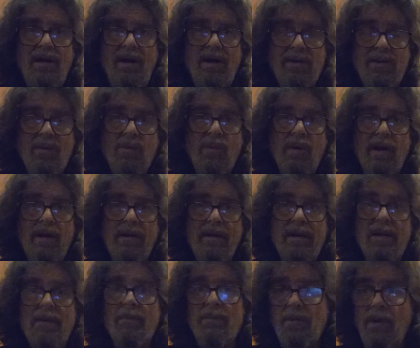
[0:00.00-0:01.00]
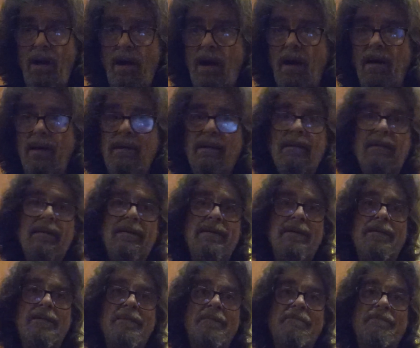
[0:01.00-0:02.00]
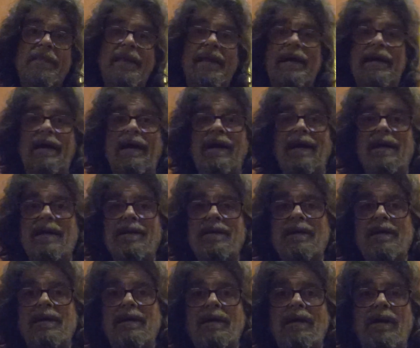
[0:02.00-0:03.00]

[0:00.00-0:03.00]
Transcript: underwear and a bra. And